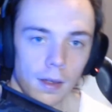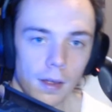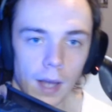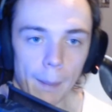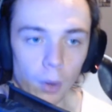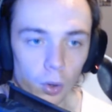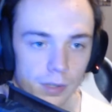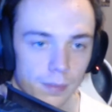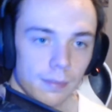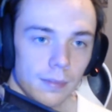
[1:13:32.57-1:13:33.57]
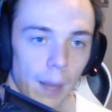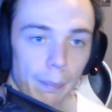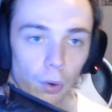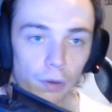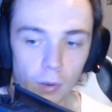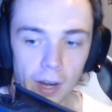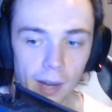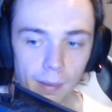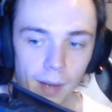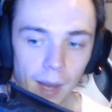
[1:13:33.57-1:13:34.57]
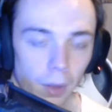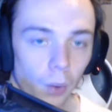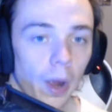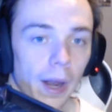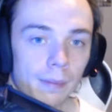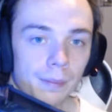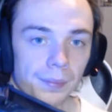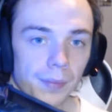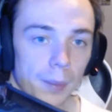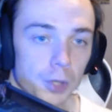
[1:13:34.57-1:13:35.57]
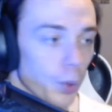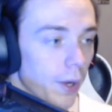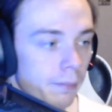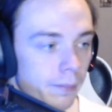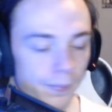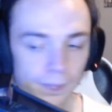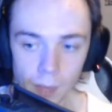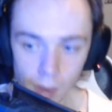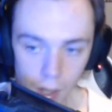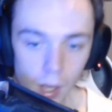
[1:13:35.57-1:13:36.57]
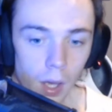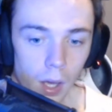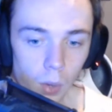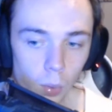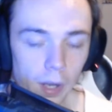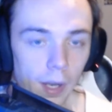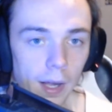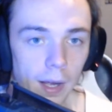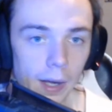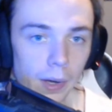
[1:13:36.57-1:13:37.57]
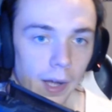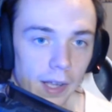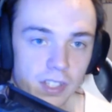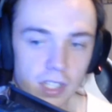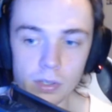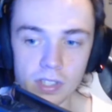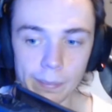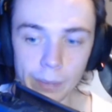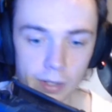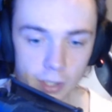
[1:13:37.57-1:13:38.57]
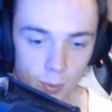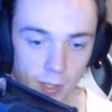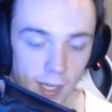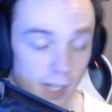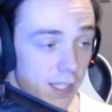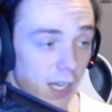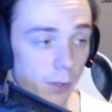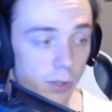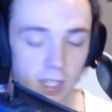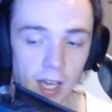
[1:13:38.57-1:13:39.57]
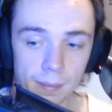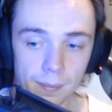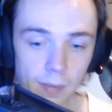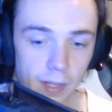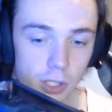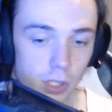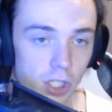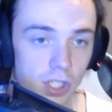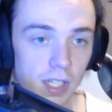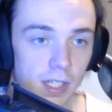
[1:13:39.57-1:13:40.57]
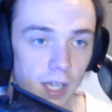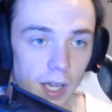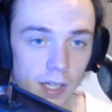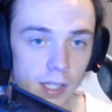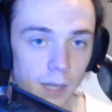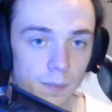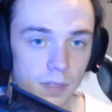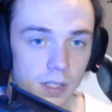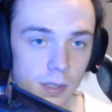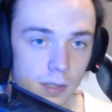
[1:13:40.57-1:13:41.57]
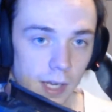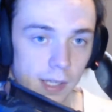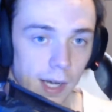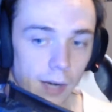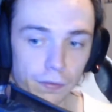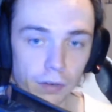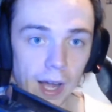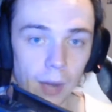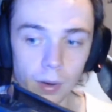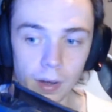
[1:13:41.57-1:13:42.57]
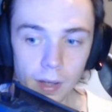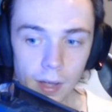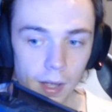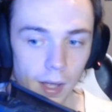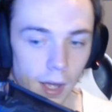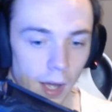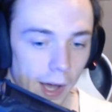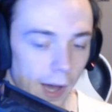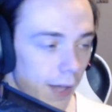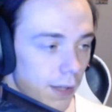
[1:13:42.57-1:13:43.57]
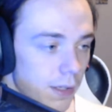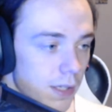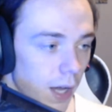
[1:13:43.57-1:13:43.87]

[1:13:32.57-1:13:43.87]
I'm bored. I'm bored of waiting. I'm not waiting. I'm doing. I'll see you at some point this week. ECW is done. Literally just need to sit down for an hour and